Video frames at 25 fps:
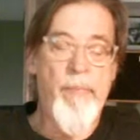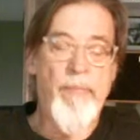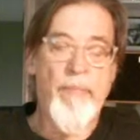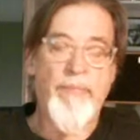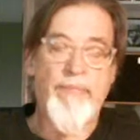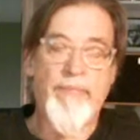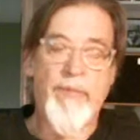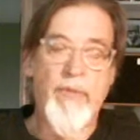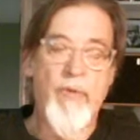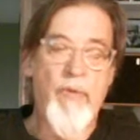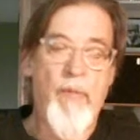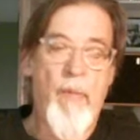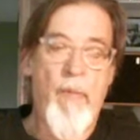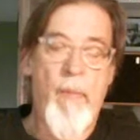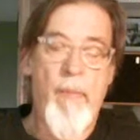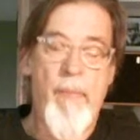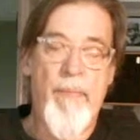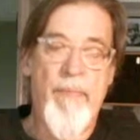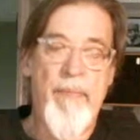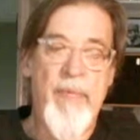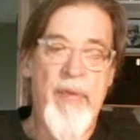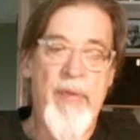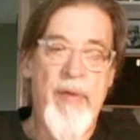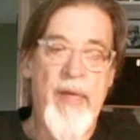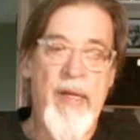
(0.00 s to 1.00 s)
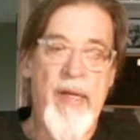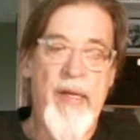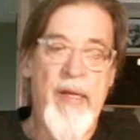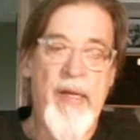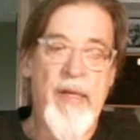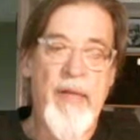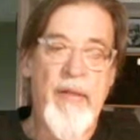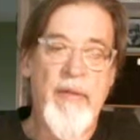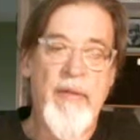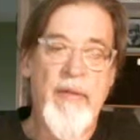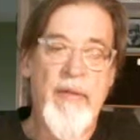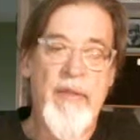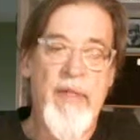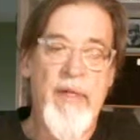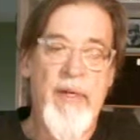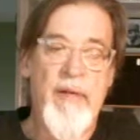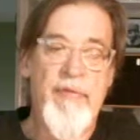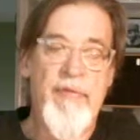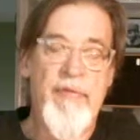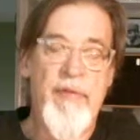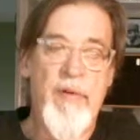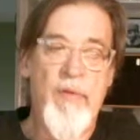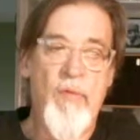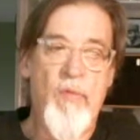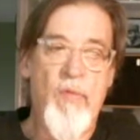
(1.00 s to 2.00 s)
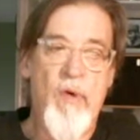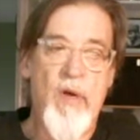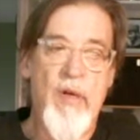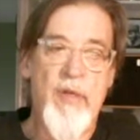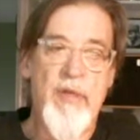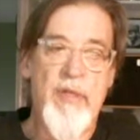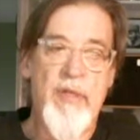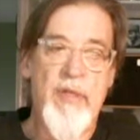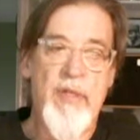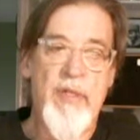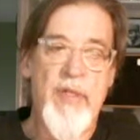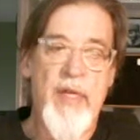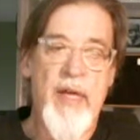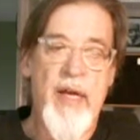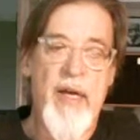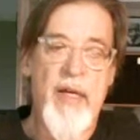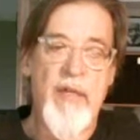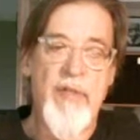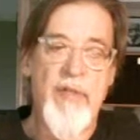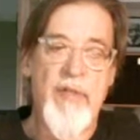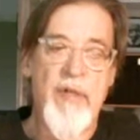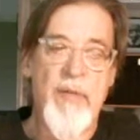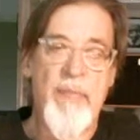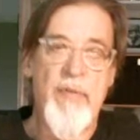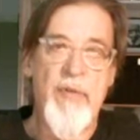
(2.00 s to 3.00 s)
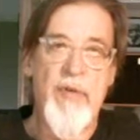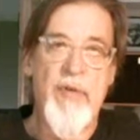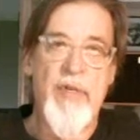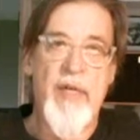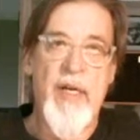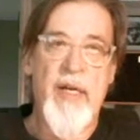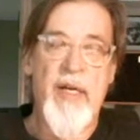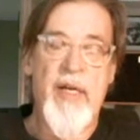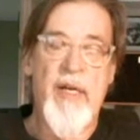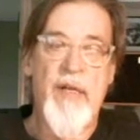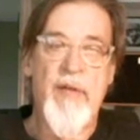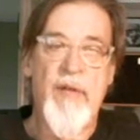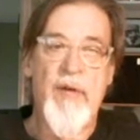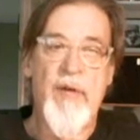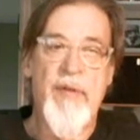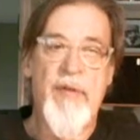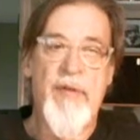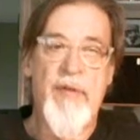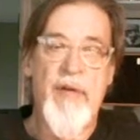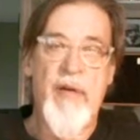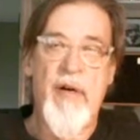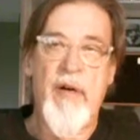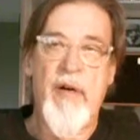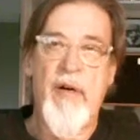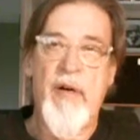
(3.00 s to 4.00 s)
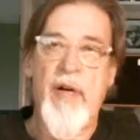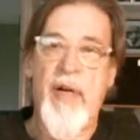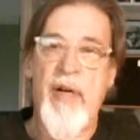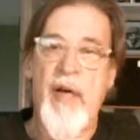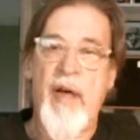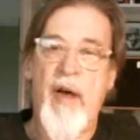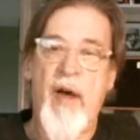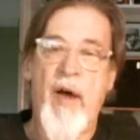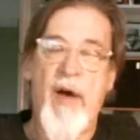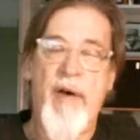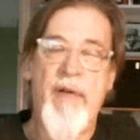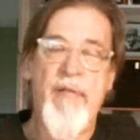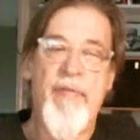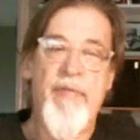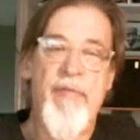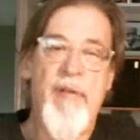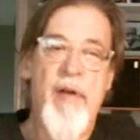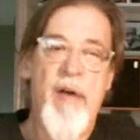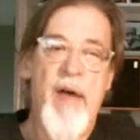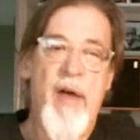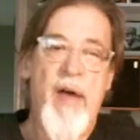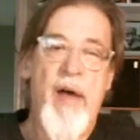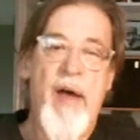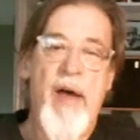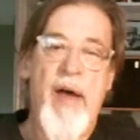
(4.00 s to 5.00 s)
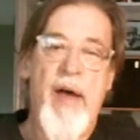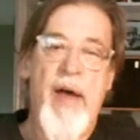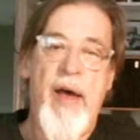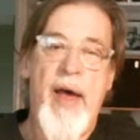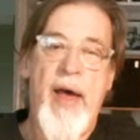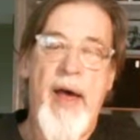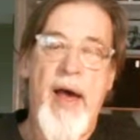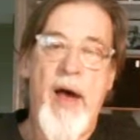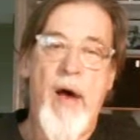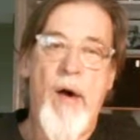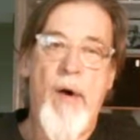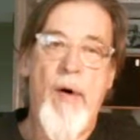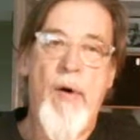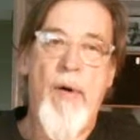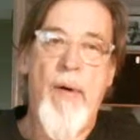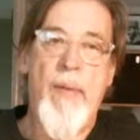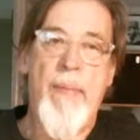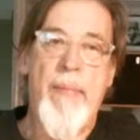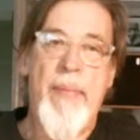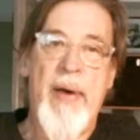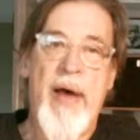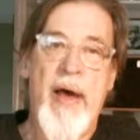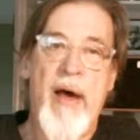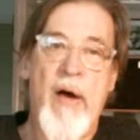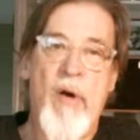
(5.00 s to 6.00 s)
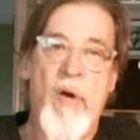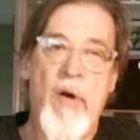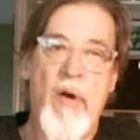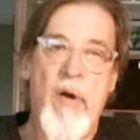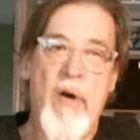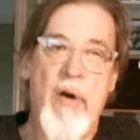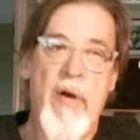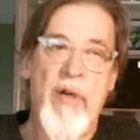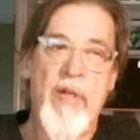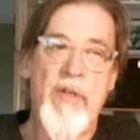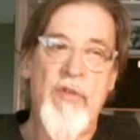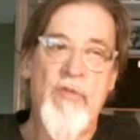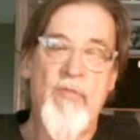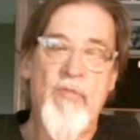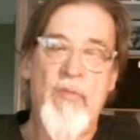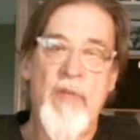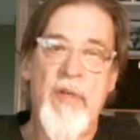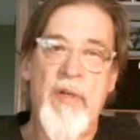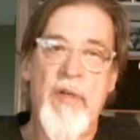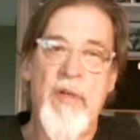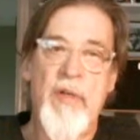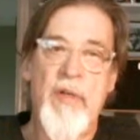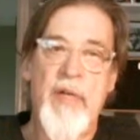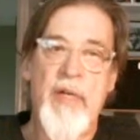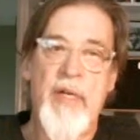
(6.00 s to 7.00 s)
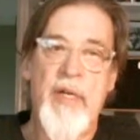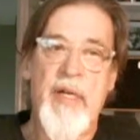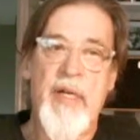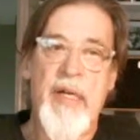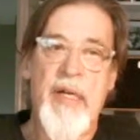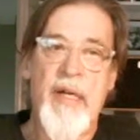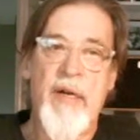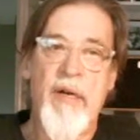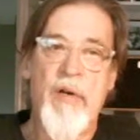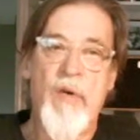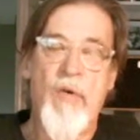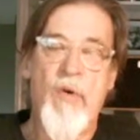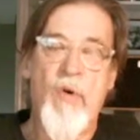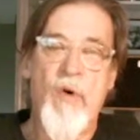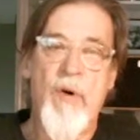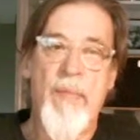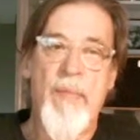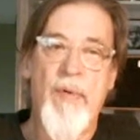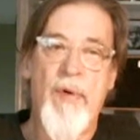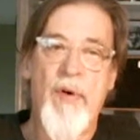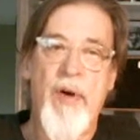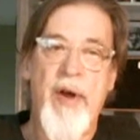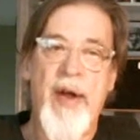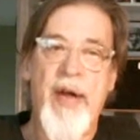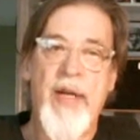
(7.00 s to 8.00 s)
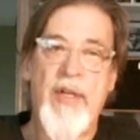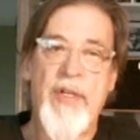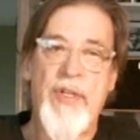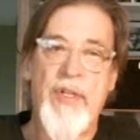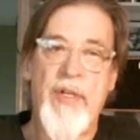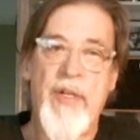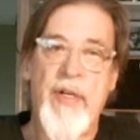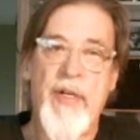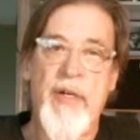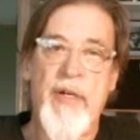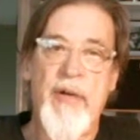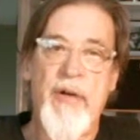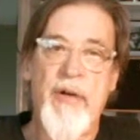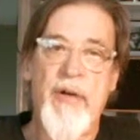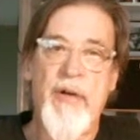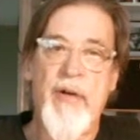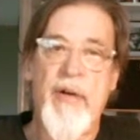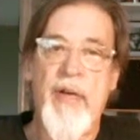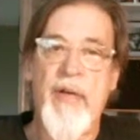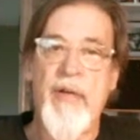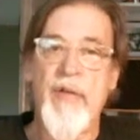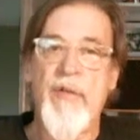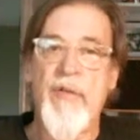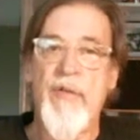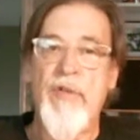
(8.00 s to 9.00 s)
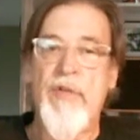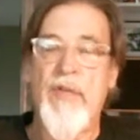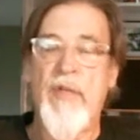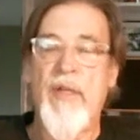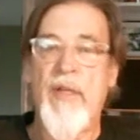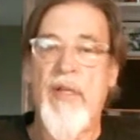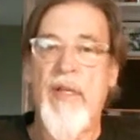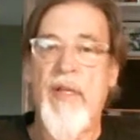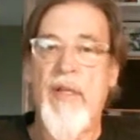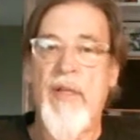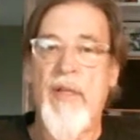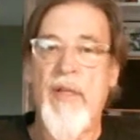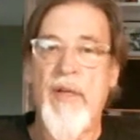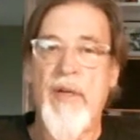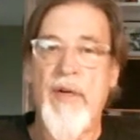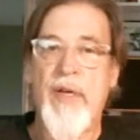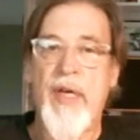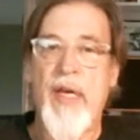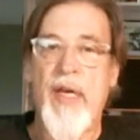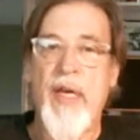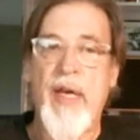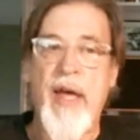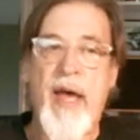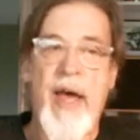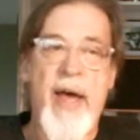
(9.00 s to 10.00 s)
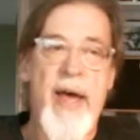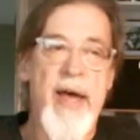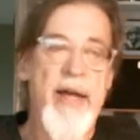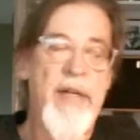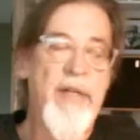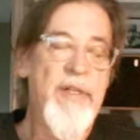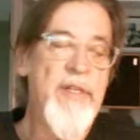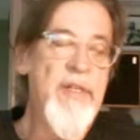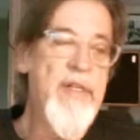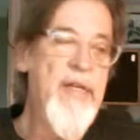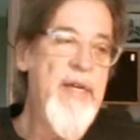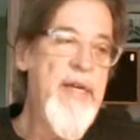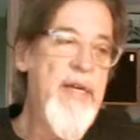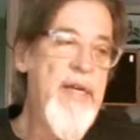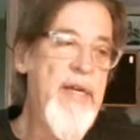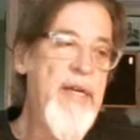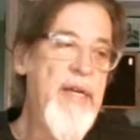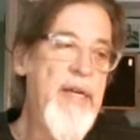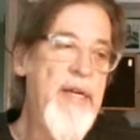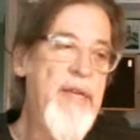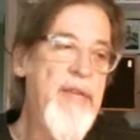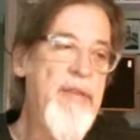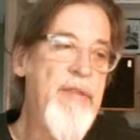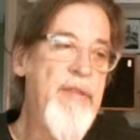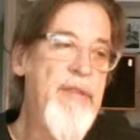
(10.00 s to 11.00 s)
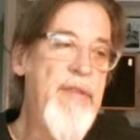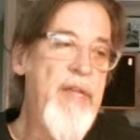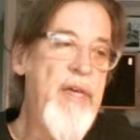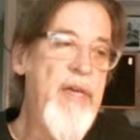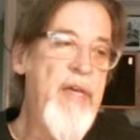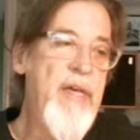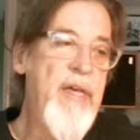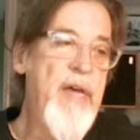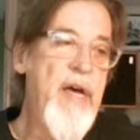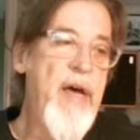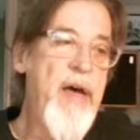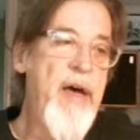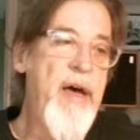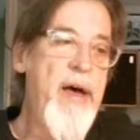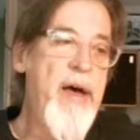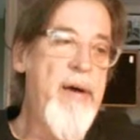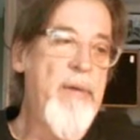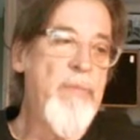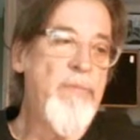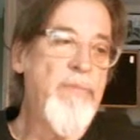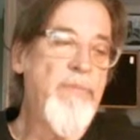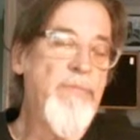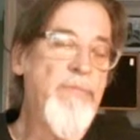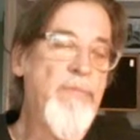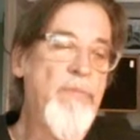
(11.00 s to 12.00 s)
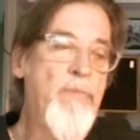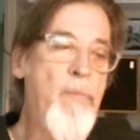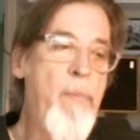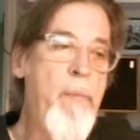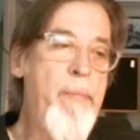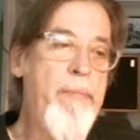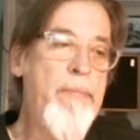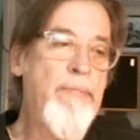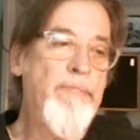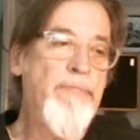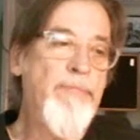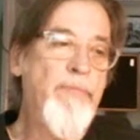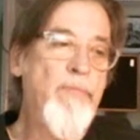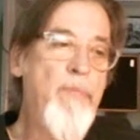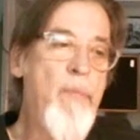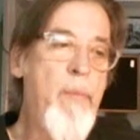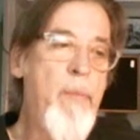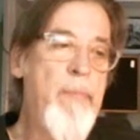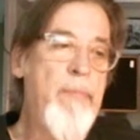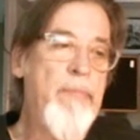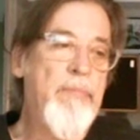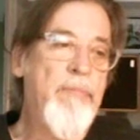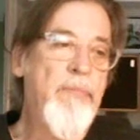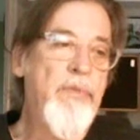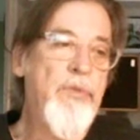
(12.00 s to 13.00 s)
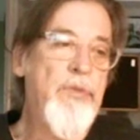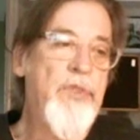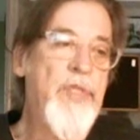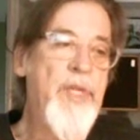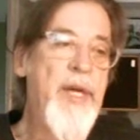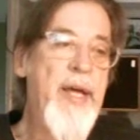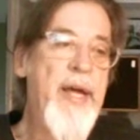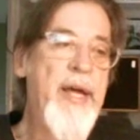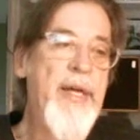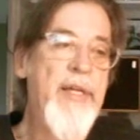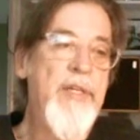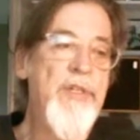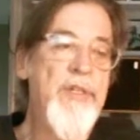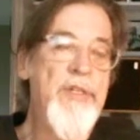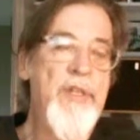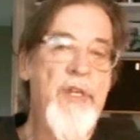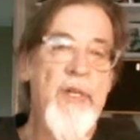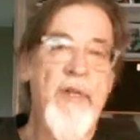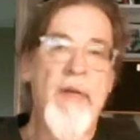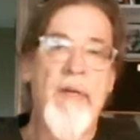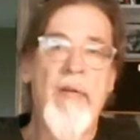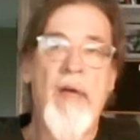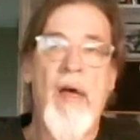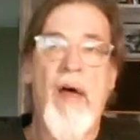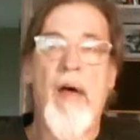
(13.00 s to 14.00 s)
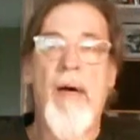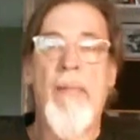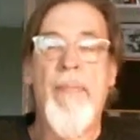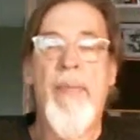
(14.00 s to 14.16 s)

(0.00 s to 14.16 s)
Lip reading: is wielded in a corporation, you're interested in looking at the changing power of labor unions, for instance, vis-a-vis management of a within an industry.